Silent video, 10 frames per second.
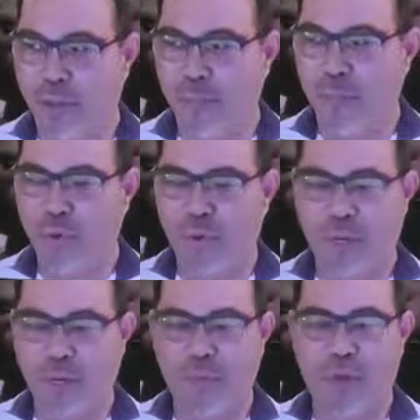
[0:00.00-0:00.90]

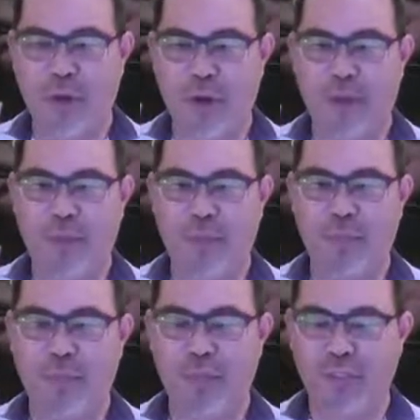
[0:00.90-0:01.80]
program or our
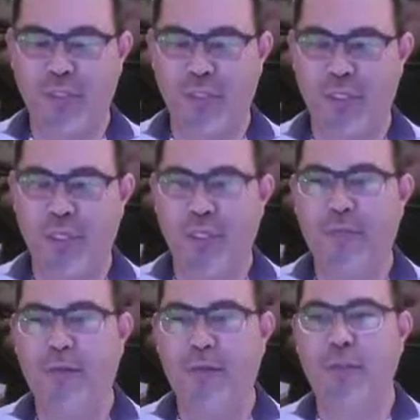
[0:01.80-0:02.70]
administration if
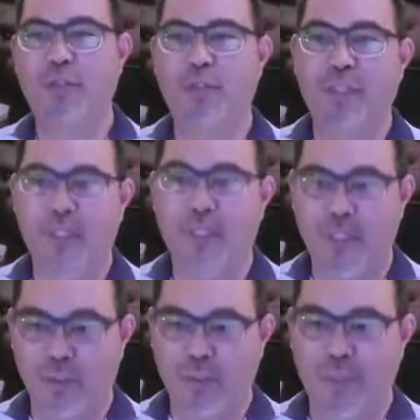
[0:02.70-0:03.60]
you're interested in the
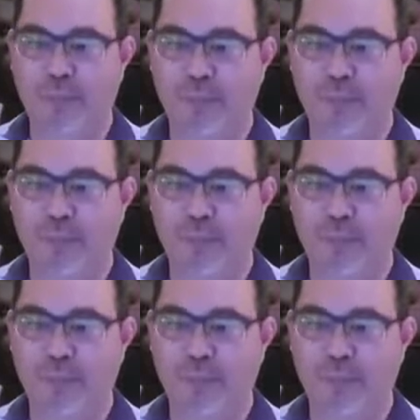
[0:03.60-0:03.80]
training.